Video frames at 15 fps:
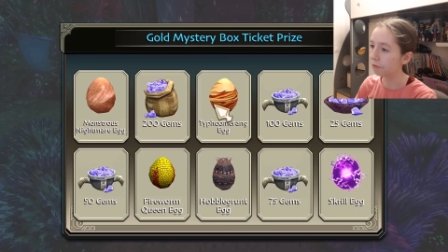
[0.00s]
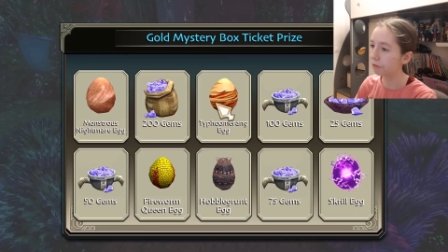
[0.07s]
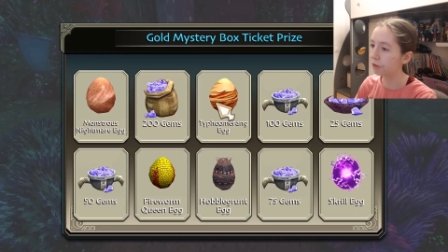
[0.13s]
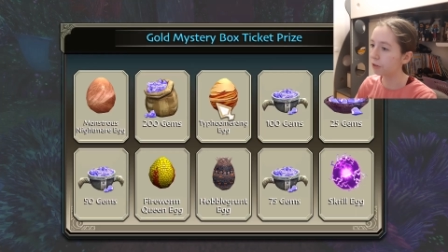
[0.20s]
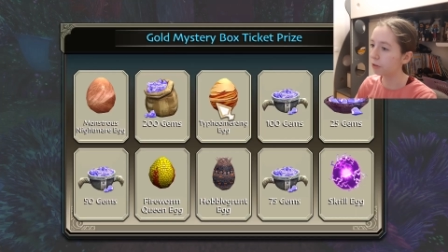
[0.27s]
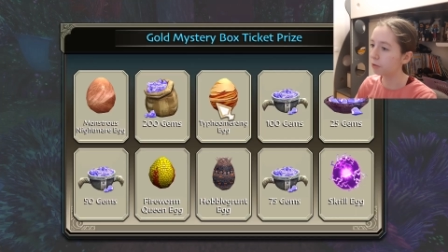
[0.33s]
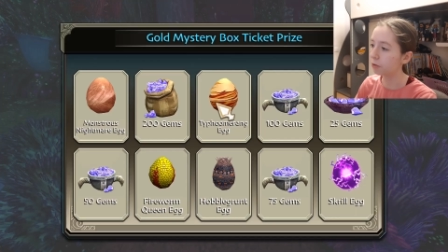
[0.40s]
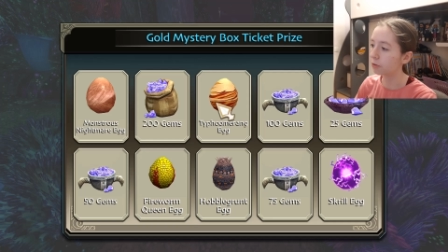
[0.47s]
if
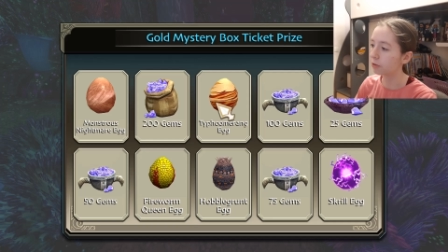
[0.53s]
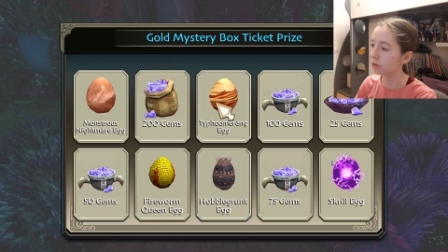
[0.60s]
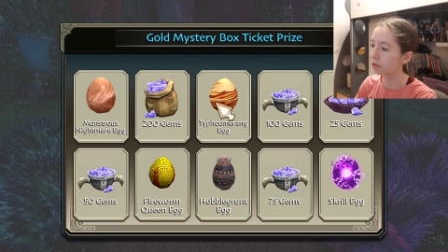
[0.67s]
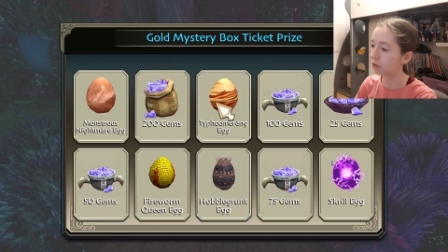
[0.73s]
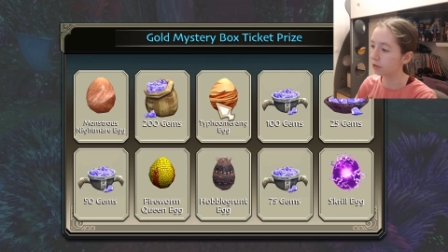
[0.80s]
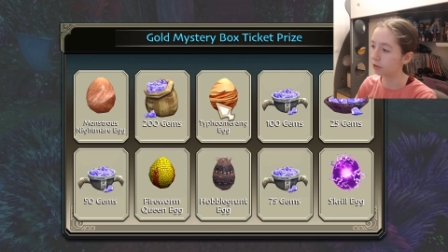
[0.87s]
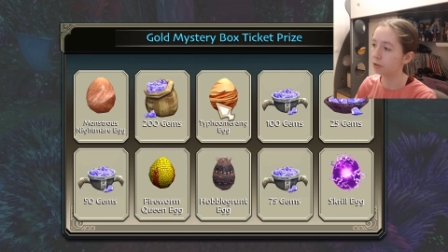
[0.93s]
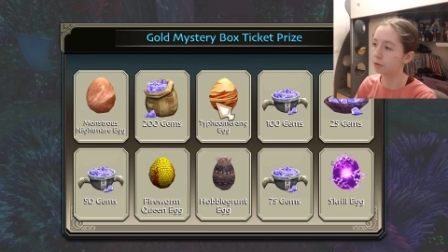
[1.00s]
you
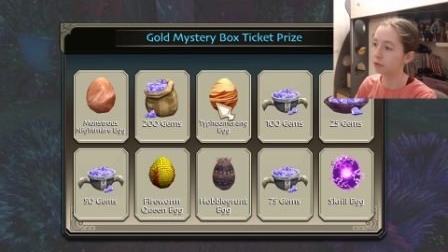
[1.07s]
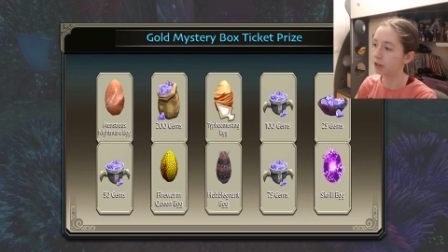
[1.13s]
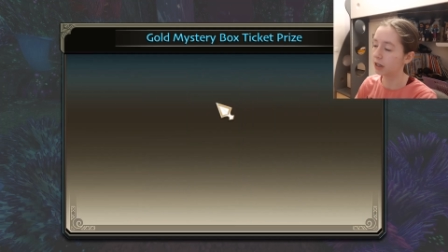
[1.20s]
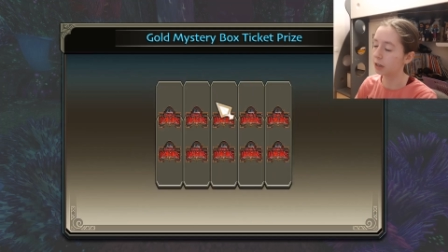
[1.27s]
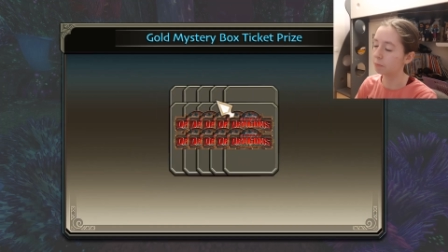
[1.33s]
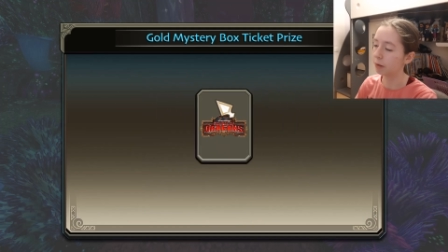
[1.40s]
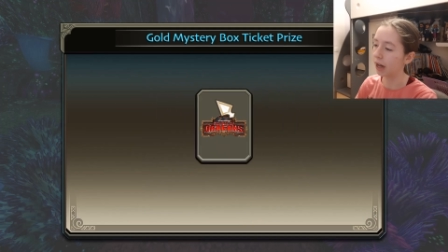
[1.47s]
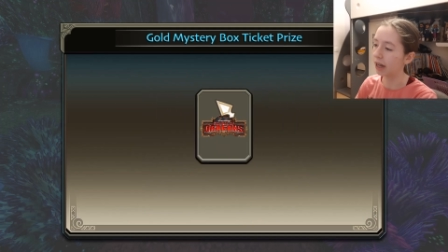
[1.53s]
do good
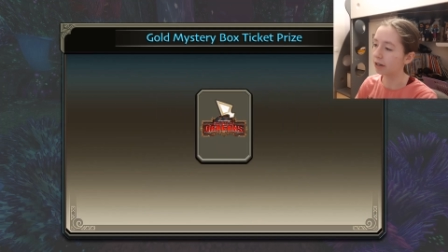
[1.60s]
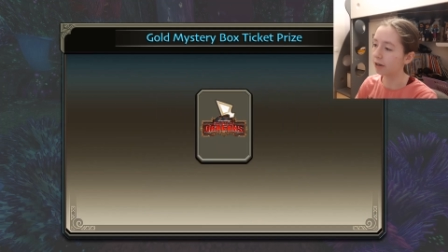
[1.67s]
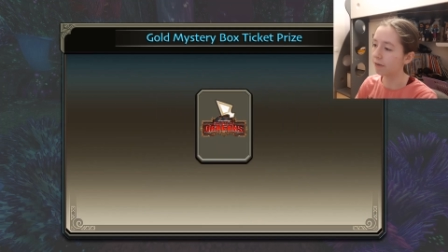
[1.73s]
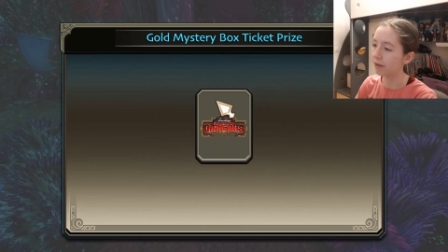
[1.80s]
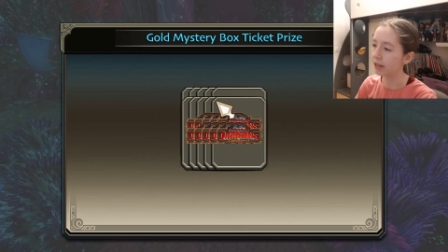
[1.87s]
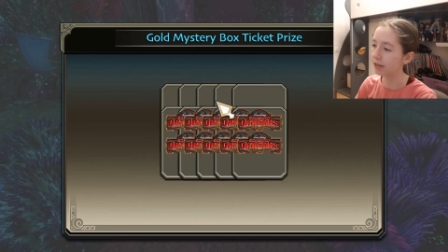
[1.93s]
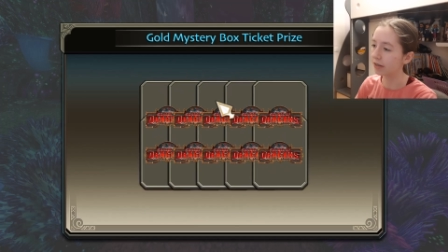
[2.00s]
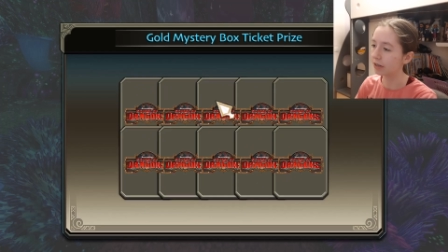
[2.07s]
at battle
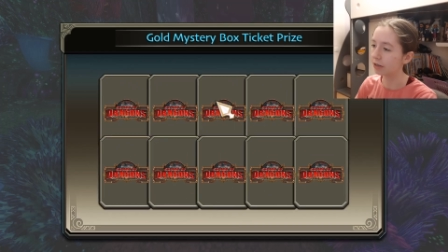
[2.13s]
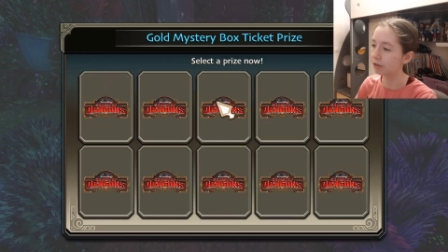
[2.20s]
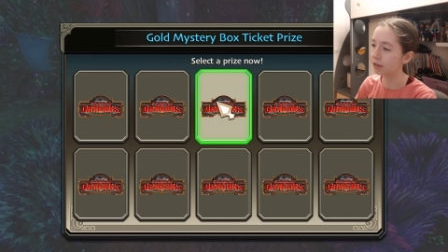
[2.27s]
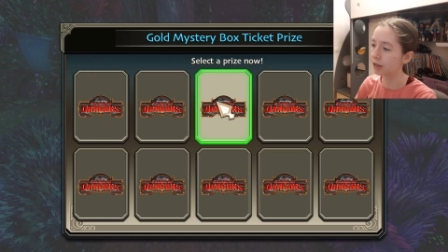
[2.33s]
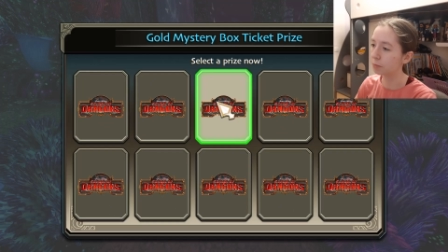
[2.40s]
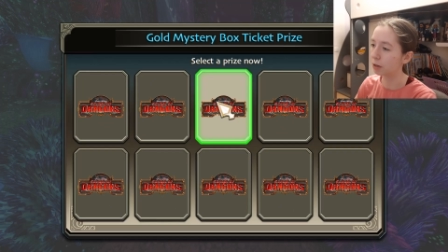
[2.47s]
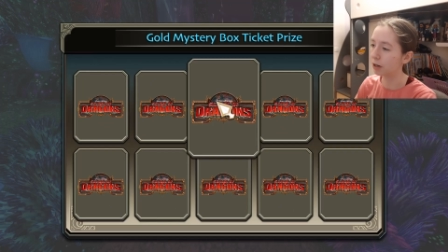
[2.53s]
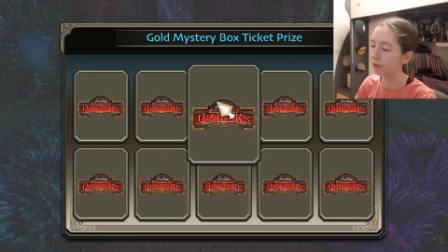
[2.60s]
events and do
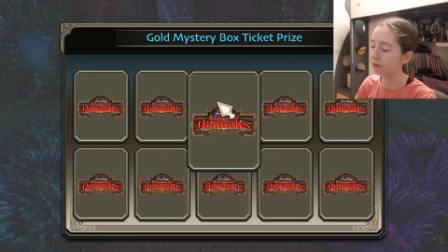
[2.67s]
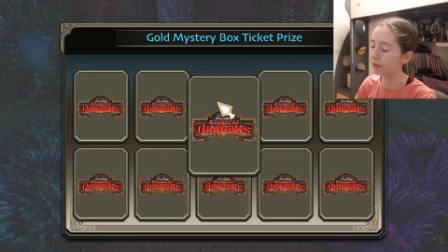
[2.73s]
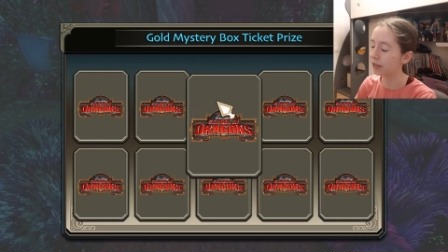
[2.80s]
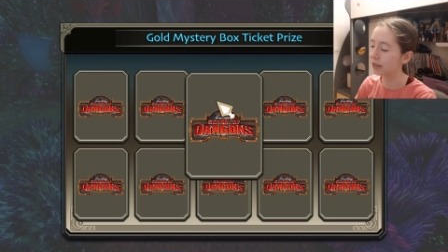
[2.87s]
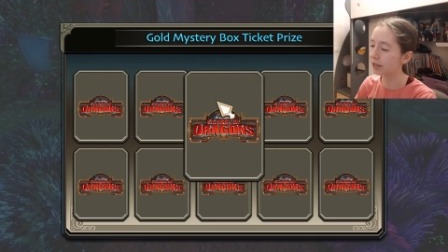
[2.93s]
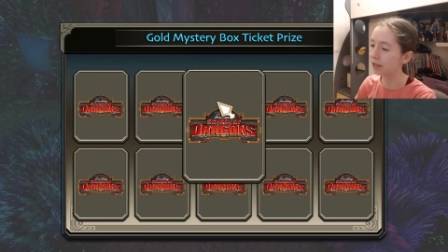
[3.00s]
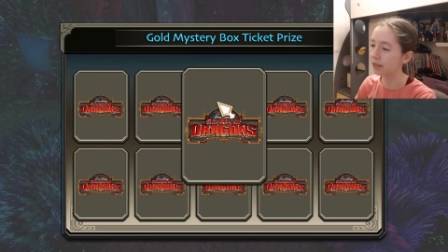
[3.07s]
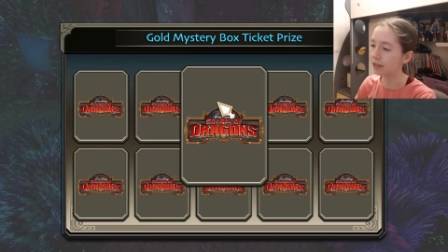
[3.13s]
them
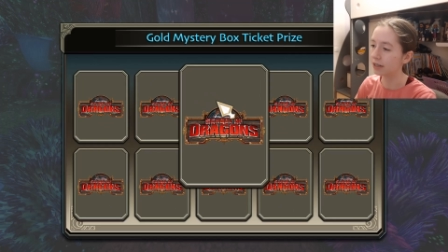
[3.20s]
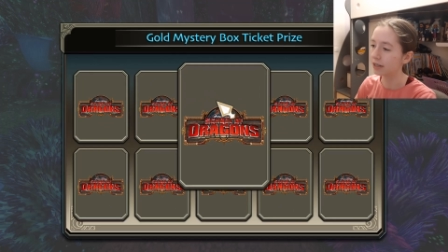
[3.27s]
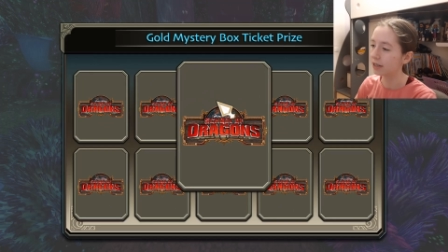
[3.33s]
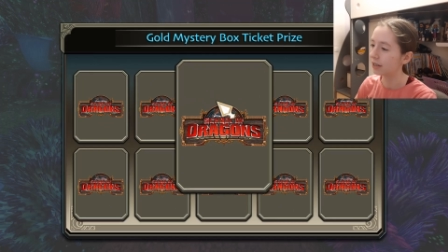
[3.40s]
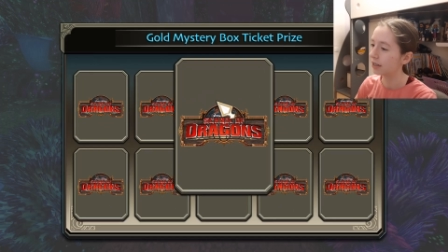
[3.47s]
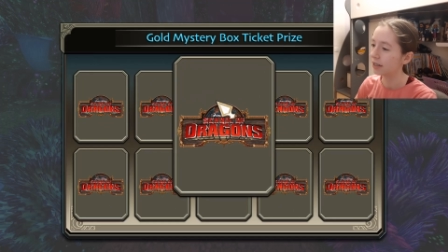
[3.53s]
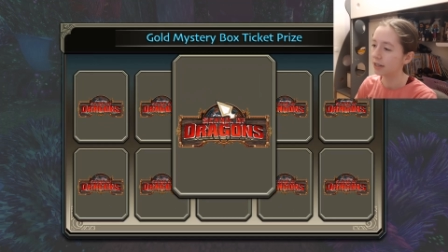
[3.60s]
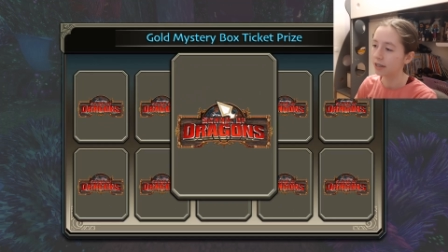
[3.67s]
often,
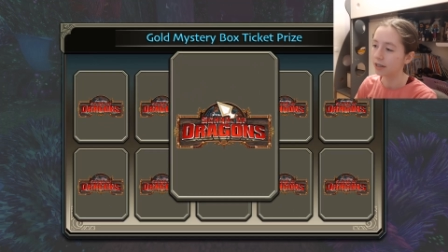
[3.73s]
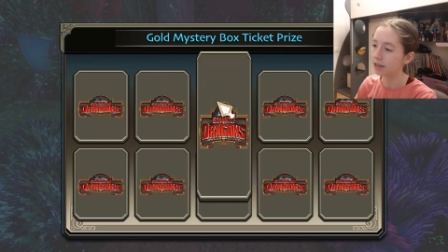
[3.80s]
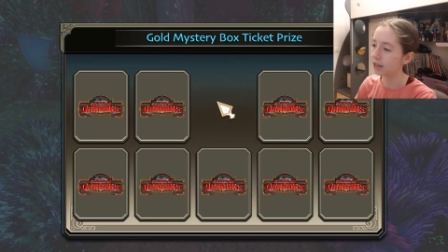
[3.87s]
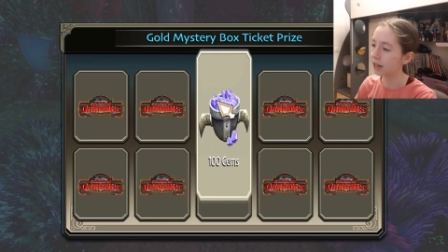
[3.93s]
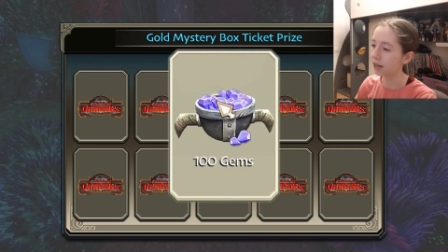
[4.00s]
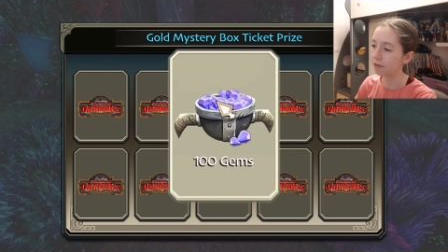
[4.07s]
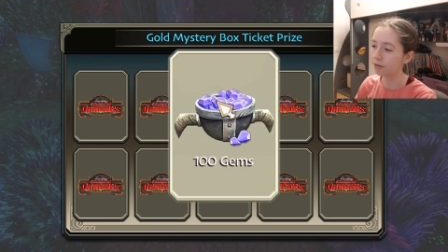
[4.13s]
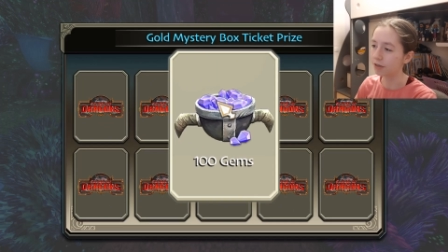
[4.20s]
you're
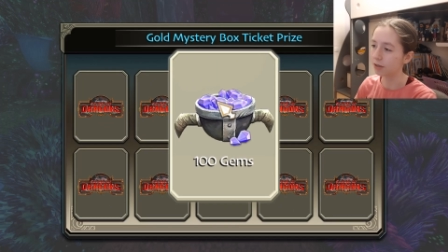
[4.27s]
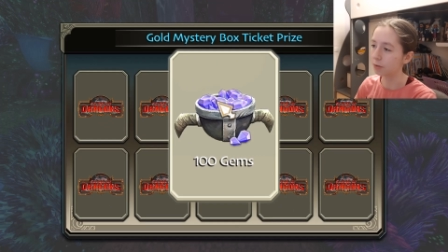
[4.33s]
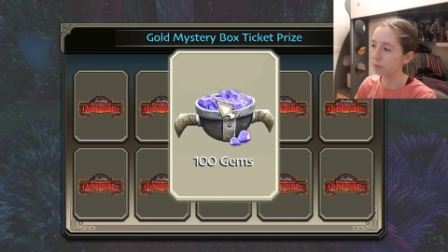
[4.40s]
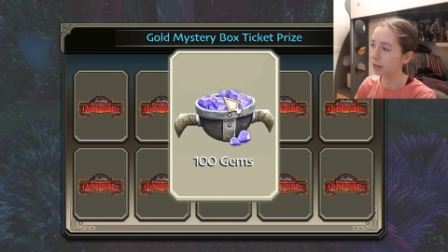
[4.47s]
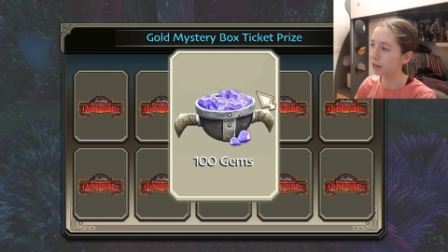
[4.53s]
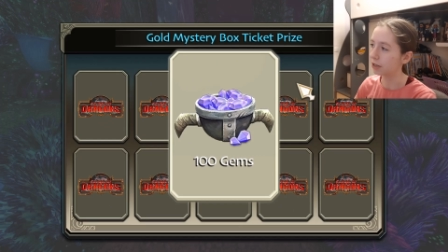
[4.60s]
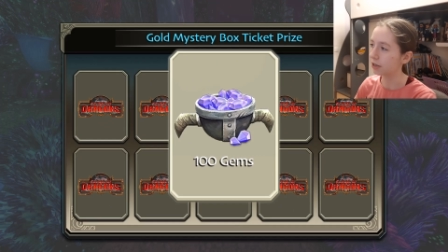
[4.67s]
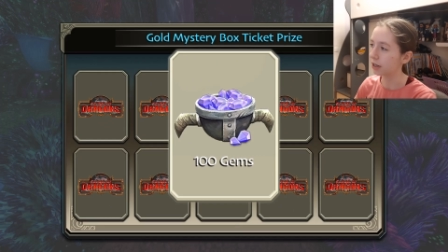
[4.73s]
gonna have so many